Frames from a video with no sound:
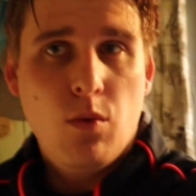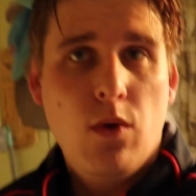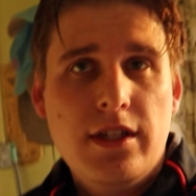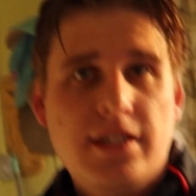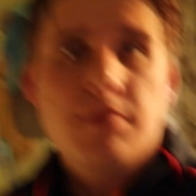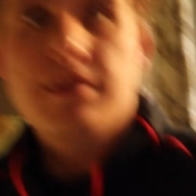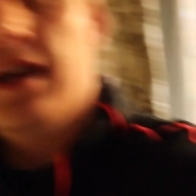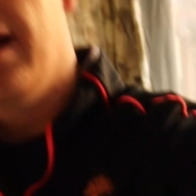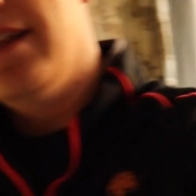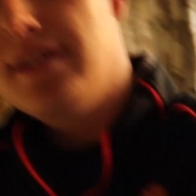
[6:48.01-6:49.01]
What's up
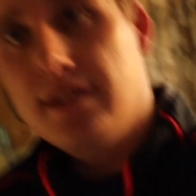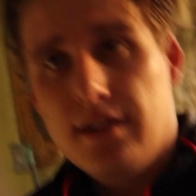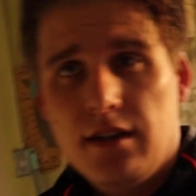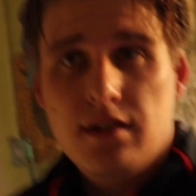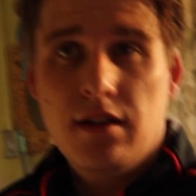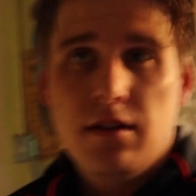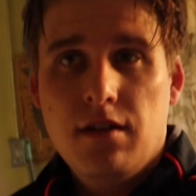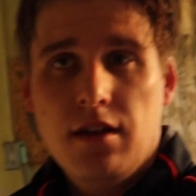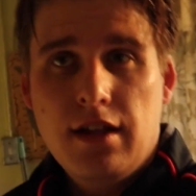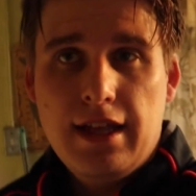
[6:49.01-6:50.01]
guys?
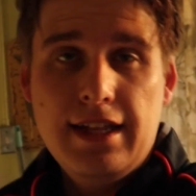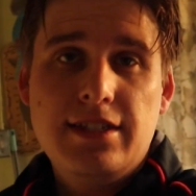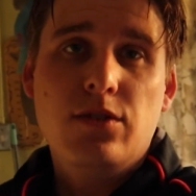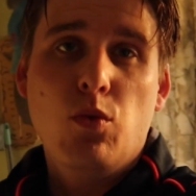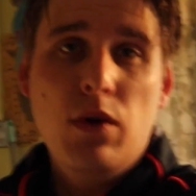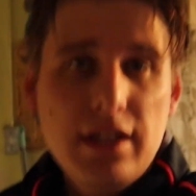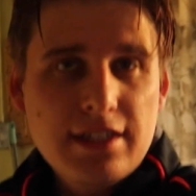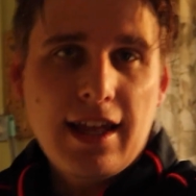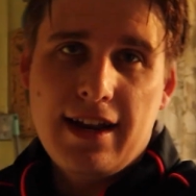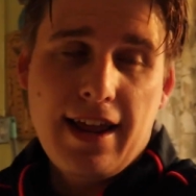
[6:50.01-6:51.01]
It's
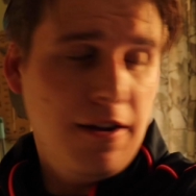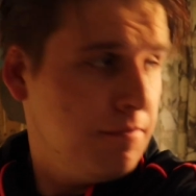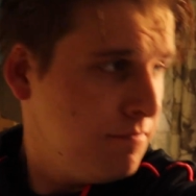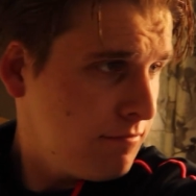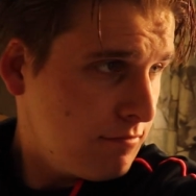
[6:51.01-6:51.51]
Wednesday now.